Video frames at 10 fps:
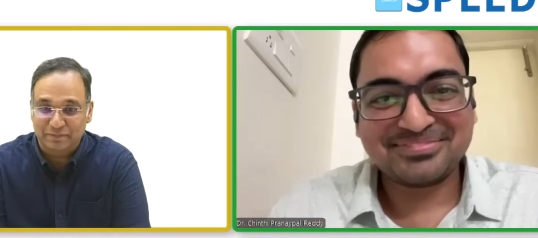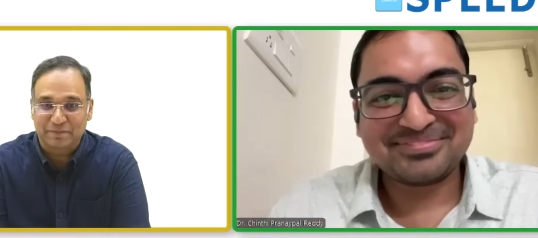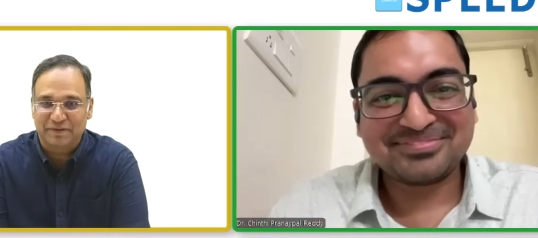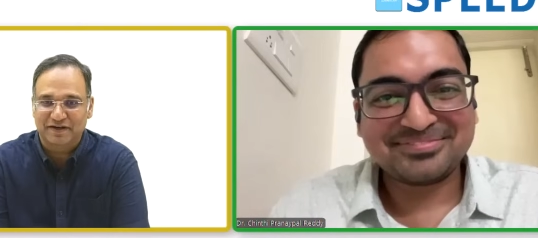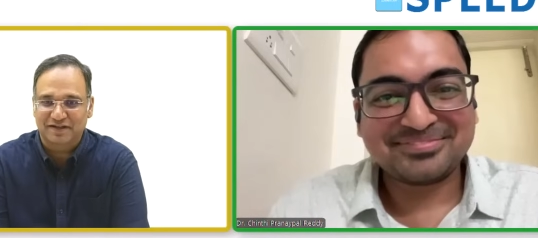Speaker 1: the
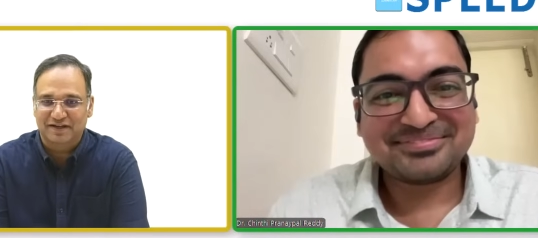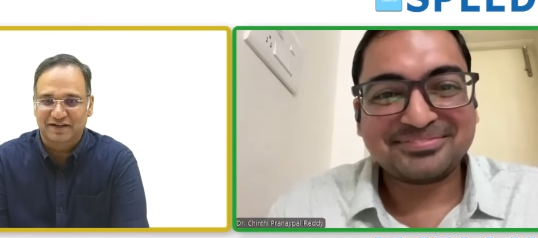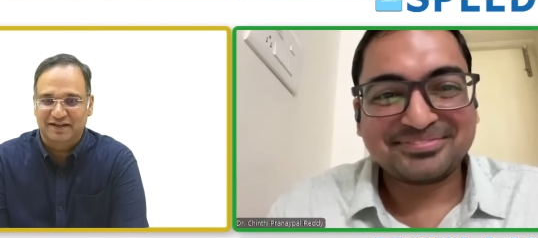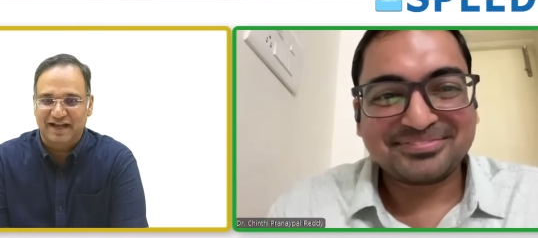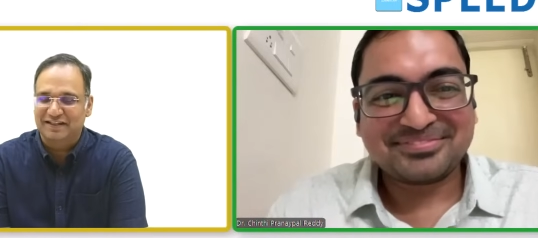preparation.
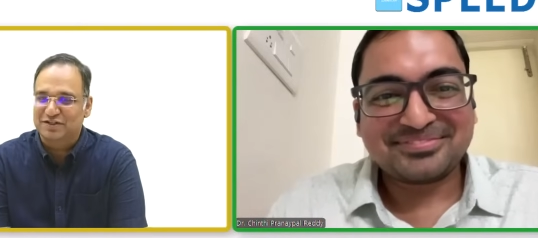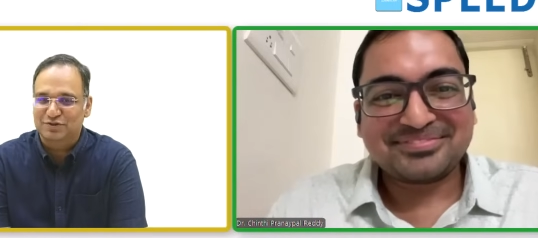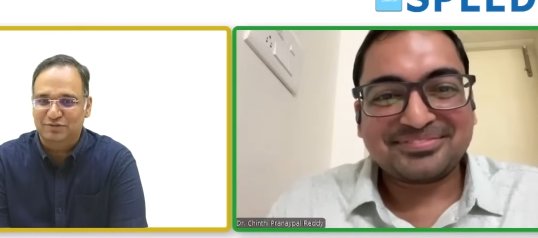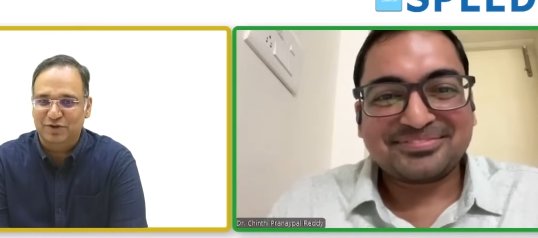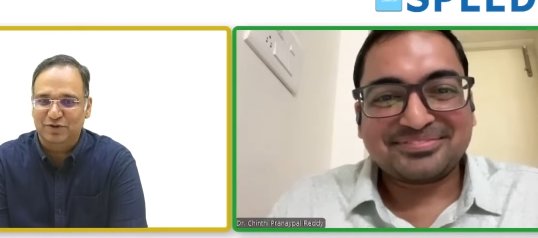I think
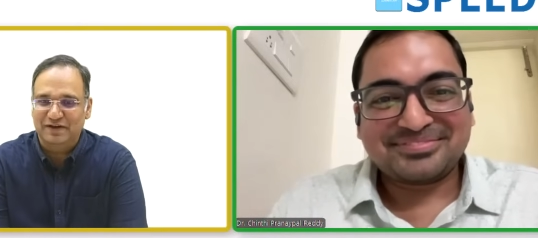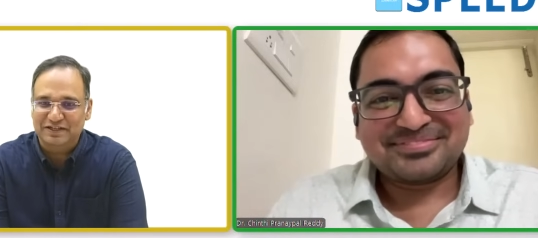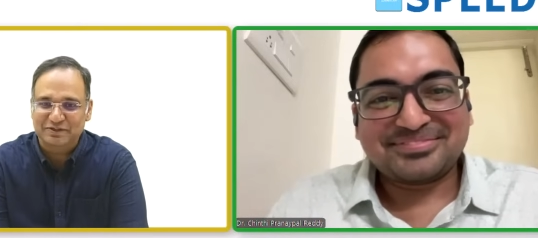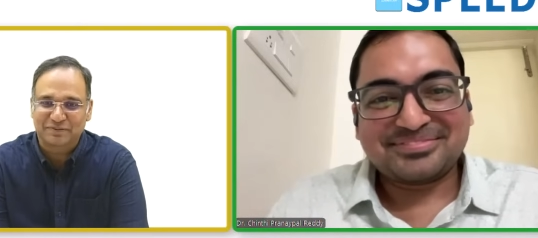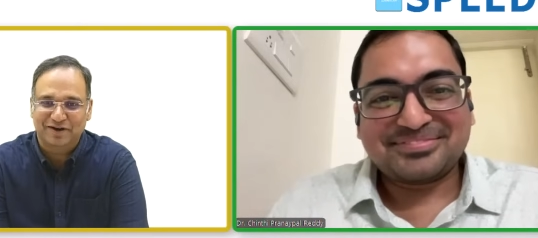this video will
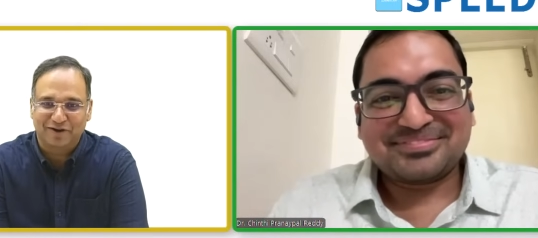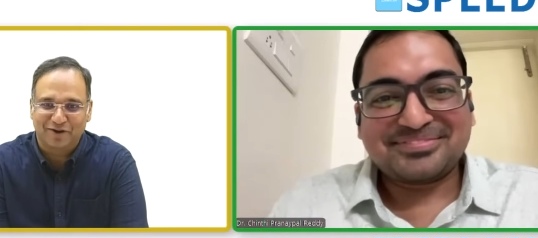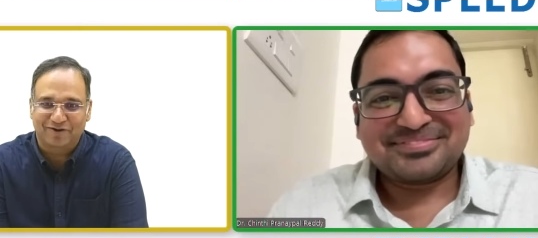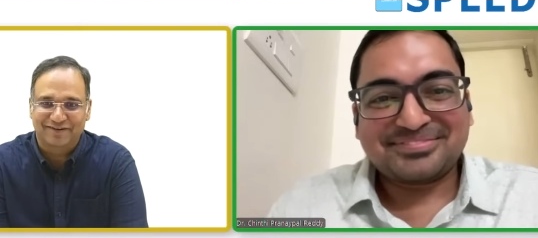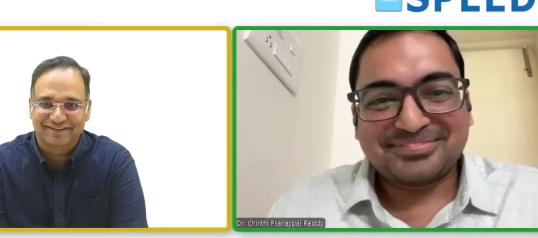inspire a
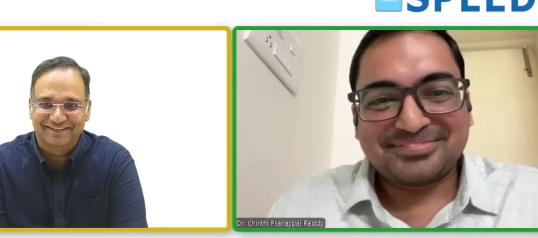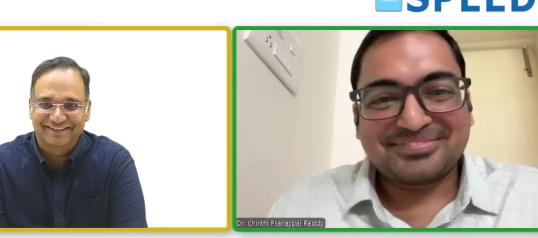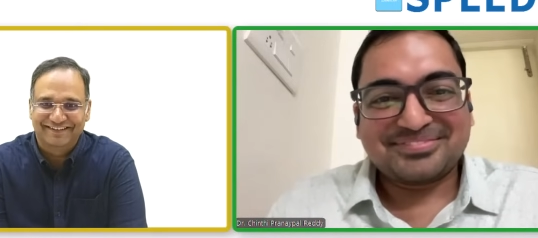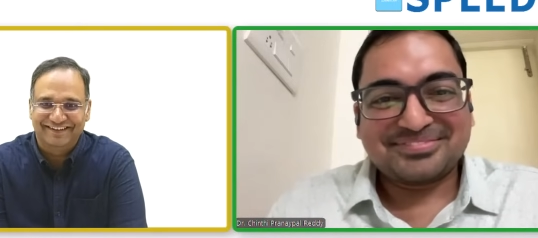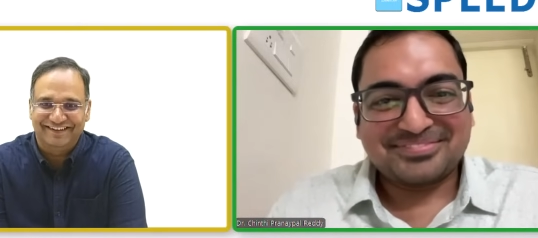lot
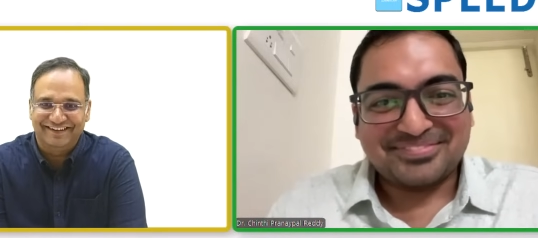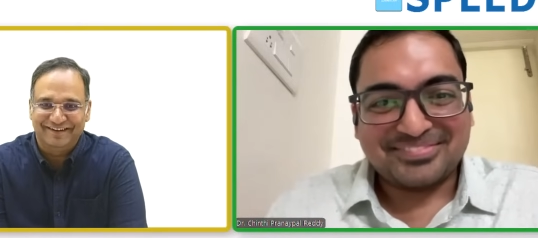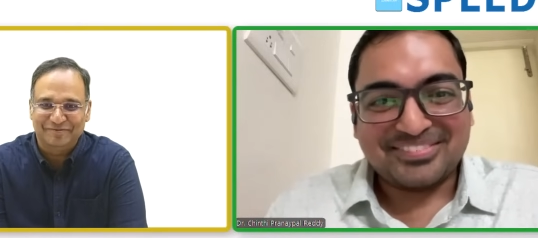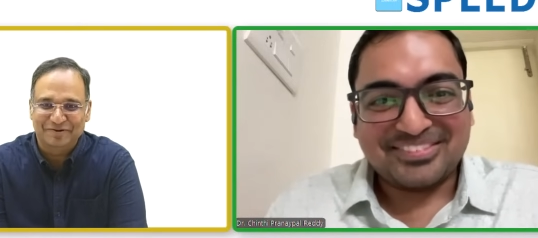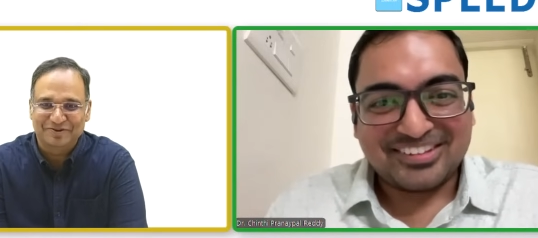
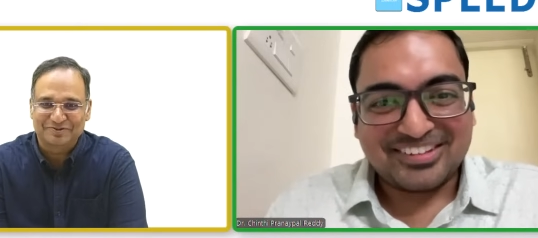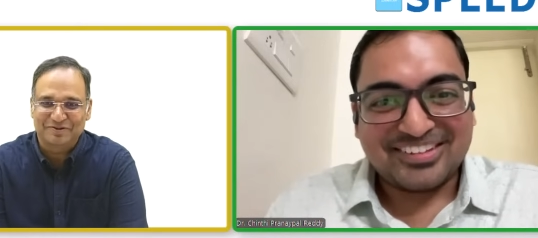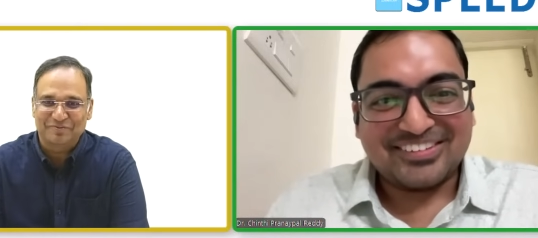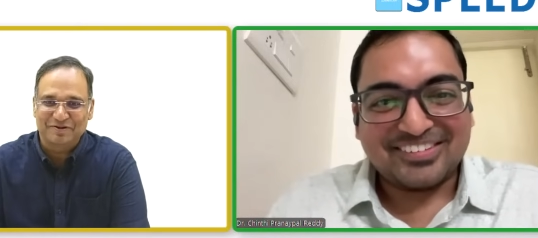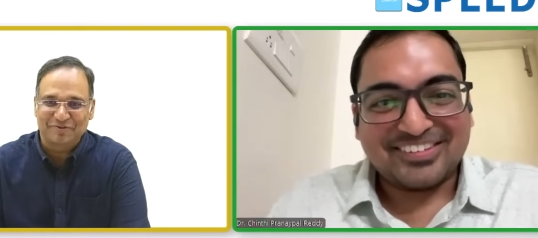uh, because you
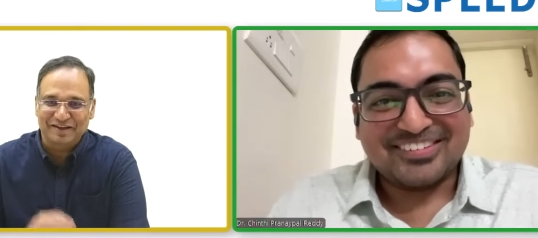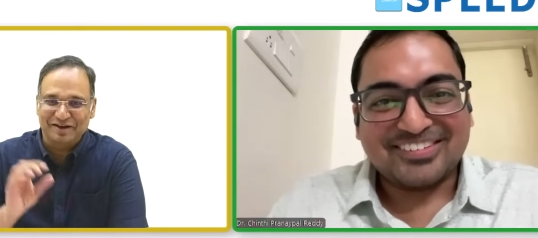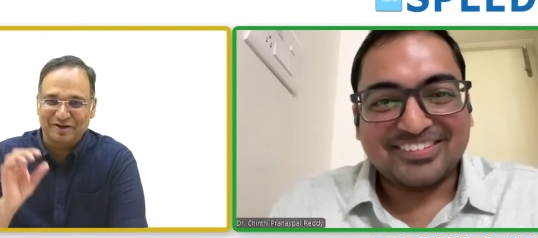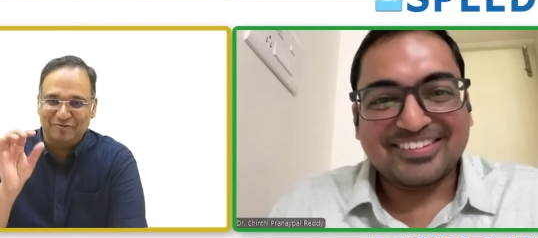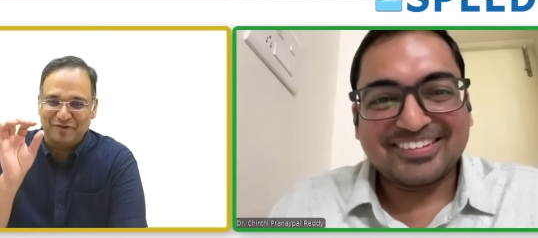have been working
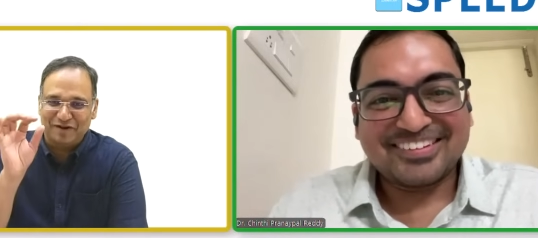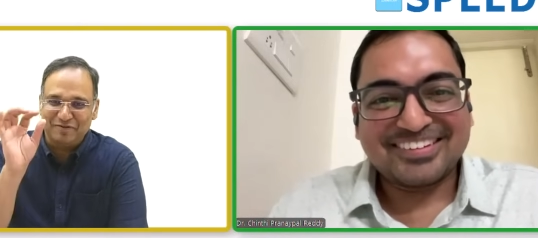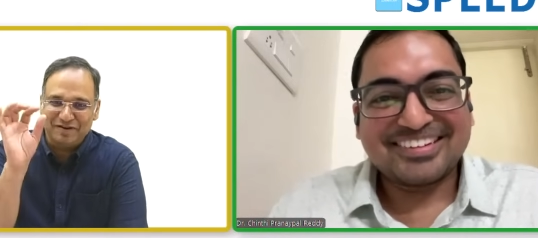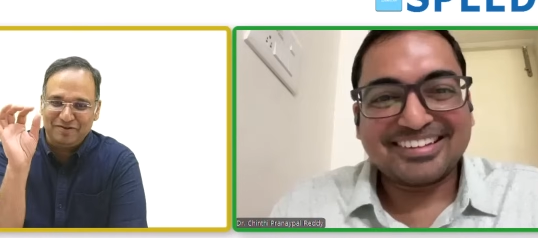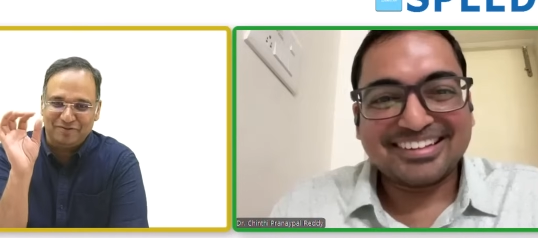in a very,
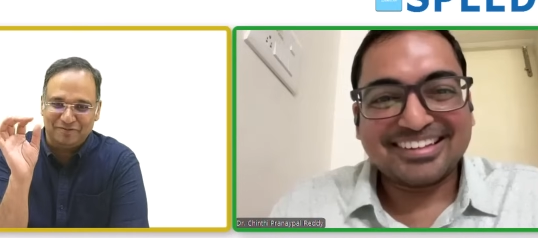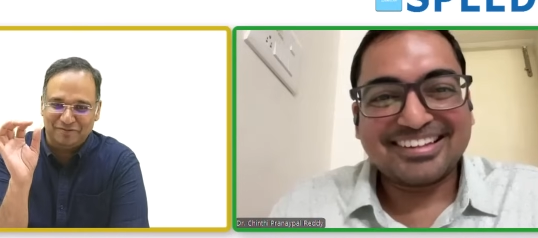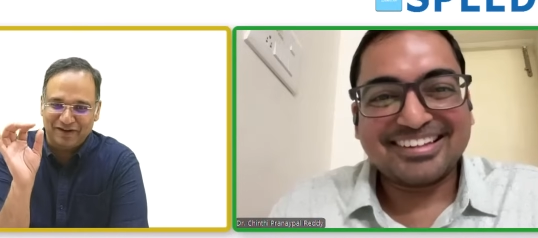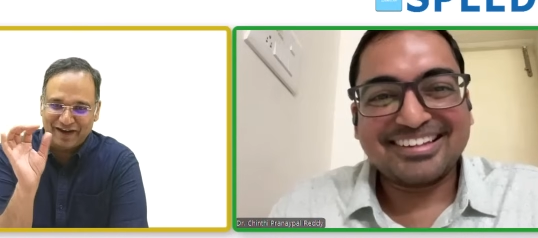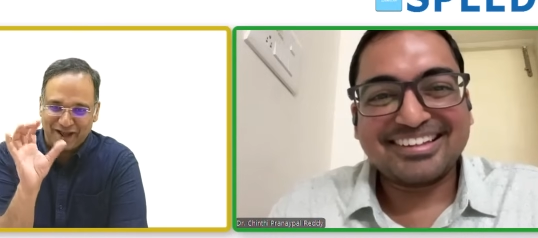very, uh,
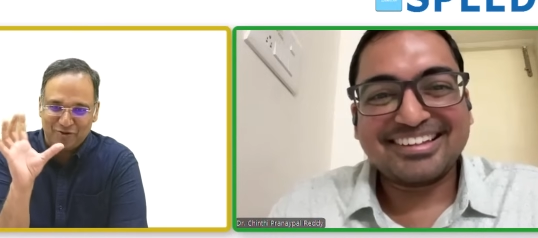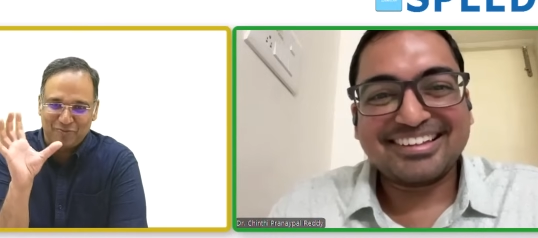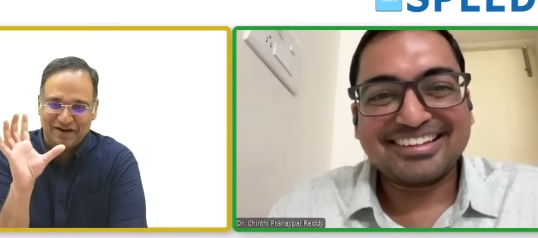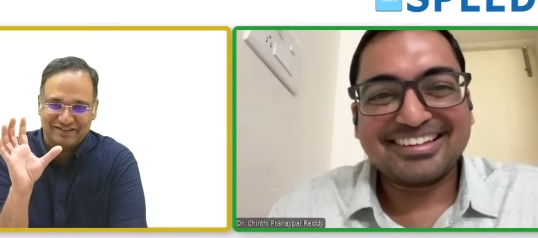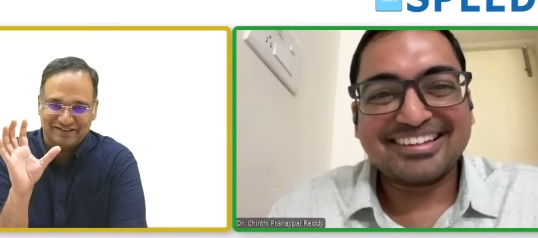very narrow
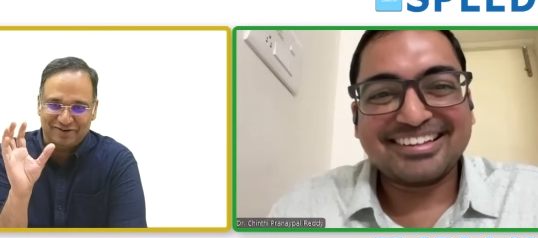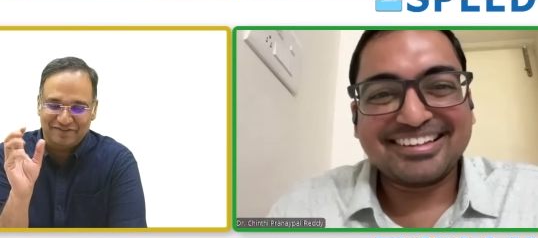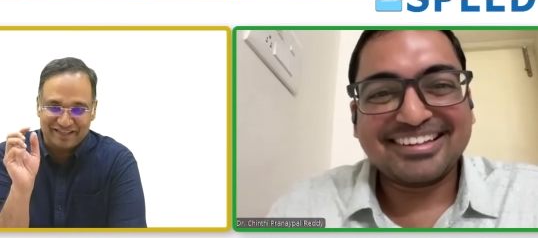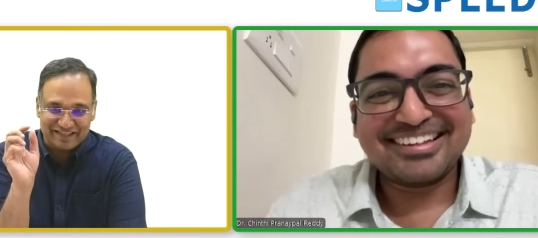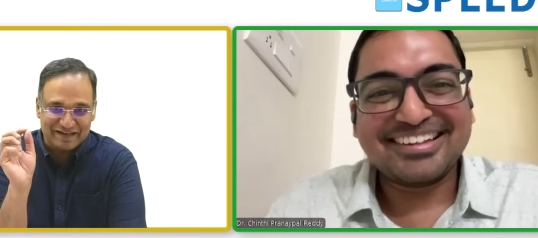margin, not
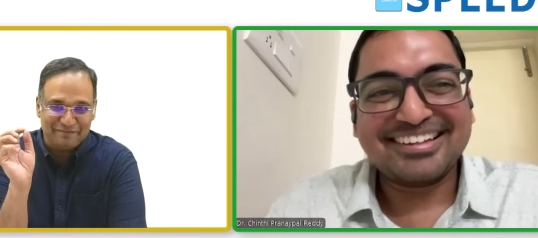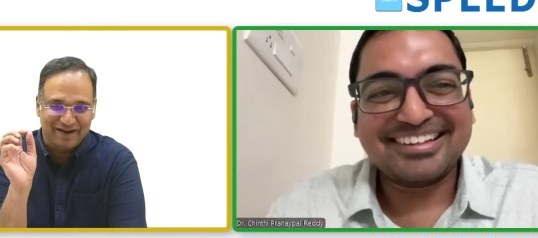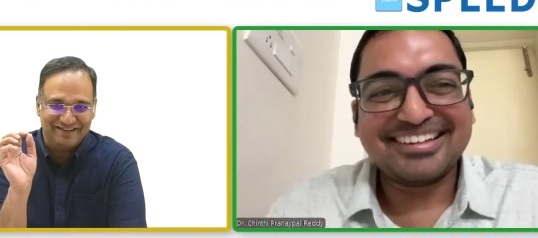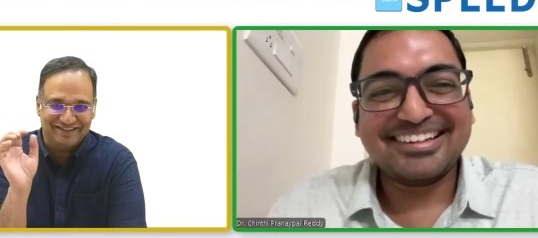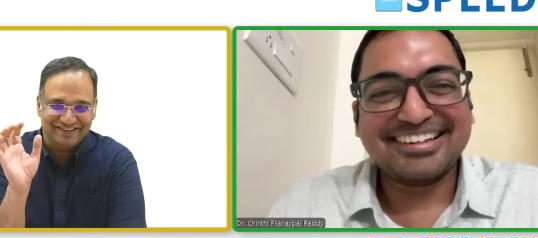even a thin
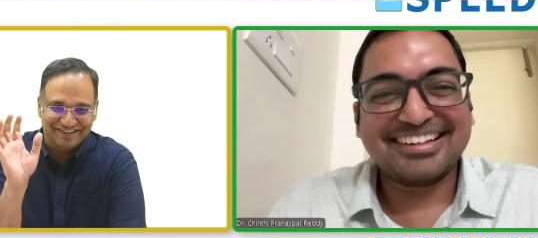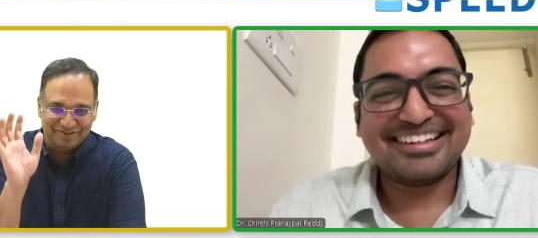margin.